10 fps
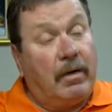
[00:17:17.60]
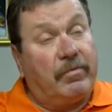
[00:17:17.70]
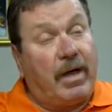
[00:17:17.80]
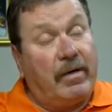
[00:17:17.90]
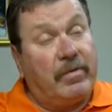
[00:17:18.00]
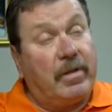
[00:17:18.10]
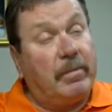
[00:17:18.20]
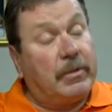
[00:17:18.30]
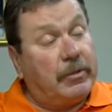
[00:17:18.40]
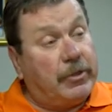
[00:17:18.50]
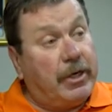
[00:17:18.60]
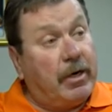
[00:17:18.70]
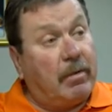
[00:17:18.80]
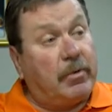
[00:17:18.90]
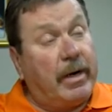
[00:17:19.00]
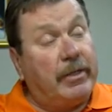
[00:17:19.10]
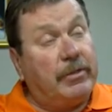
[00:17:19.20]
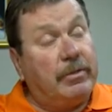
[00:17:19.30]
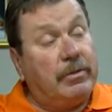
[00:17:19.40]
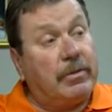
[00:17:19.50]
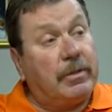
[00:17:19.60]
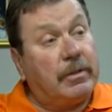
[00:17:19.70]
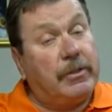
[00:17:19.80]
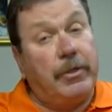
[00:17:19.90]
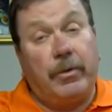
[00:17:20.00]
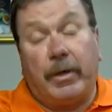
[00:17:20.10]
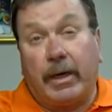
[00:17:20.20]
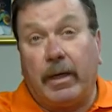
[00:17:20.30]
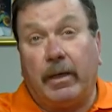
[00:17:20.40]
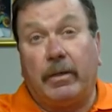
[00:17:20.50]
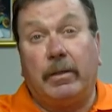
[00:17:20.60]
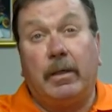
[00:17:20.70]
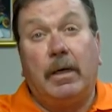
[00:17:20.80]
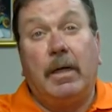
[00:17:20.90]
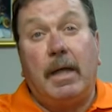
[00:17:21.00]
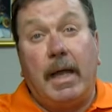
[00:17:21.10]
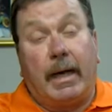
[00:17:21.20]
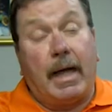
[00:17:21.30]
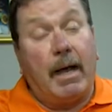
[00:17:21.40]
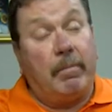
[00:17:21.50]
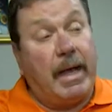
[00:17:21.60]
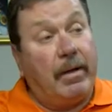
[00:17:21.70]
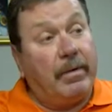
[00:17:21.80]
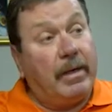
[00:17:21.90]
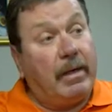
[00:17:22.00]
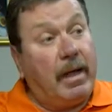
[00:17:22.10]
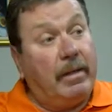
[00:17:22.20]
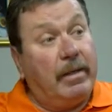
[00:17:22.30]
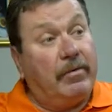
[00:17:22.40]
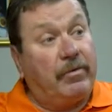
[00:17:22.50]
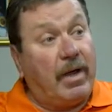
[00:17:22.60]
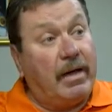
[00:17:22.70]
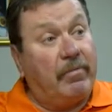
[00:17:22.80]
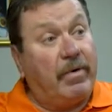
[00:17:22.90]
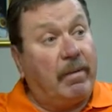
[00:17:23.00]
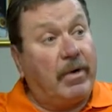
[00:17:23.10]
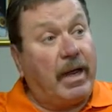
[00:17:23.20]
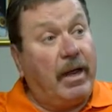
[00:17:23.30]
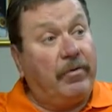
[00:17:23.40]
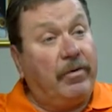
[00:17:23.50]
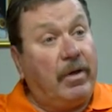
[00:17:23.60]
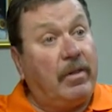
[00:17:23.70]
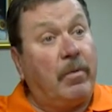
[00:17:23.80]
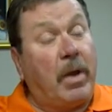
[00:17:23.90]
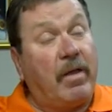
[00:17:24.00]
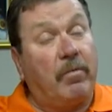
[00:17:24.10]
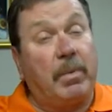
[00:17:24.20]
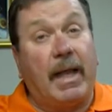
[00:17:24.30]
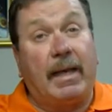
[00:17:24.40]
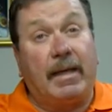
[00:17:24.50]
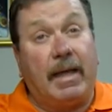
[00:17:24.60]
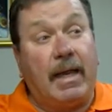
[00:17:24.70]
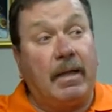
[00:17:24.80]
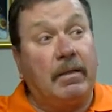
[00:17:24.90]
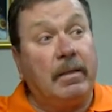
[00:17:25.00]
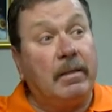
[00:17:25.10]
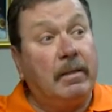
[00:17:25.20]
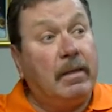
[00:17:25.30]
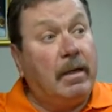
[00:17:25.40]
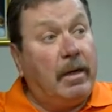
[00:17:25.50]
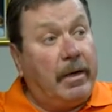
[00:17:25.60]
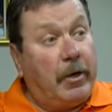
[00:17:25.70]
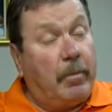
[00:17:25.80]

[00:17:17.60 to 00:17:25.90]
5 of them are in sheet operations, 2 are in color and compounding, and then design and fabrication. And then we have a plant in England near